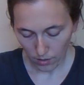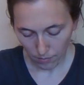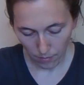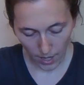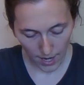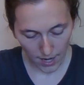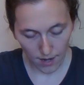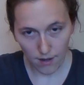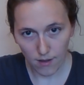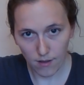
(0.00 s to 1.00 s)

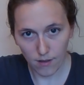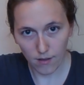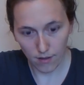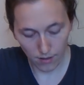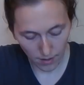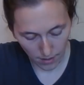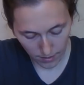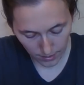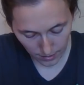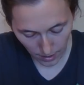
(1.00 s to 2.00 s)
My
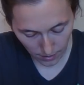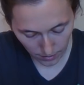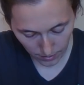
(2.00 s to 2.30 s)
son